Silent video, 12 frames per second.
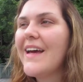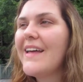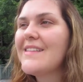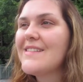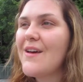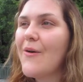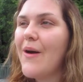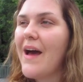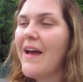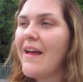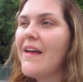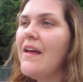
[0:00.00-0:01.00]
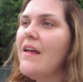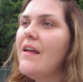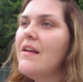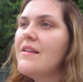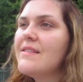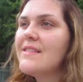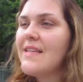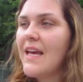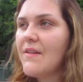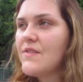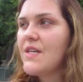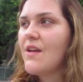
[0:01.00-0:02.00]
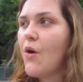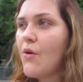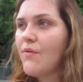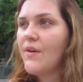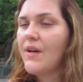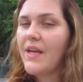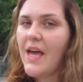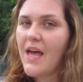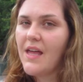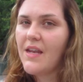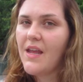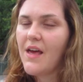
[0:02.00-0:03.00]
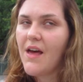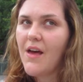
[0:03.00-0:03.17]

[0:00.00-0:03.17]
And so I saved it over again,